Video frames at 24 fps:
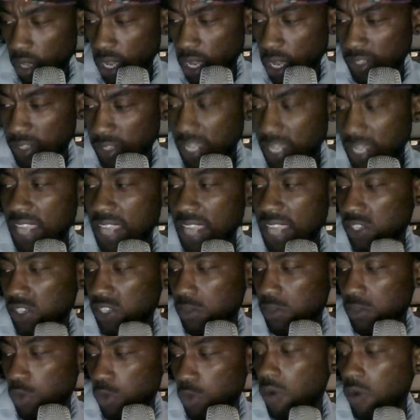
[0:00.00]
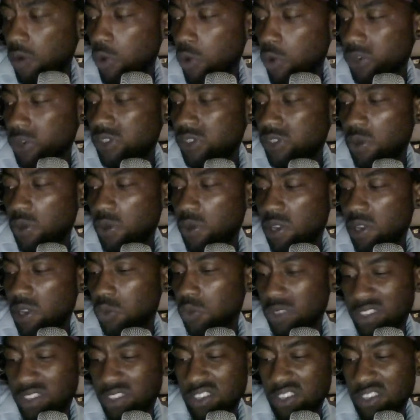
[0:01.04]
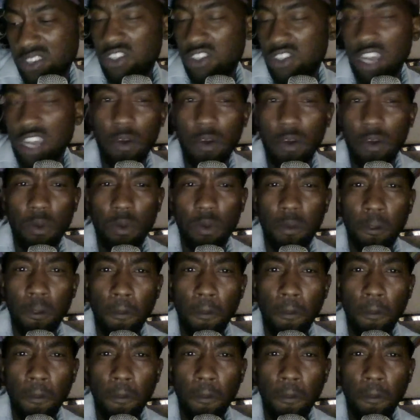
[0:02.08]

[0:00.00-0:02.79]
and take this more and more serious with this channel.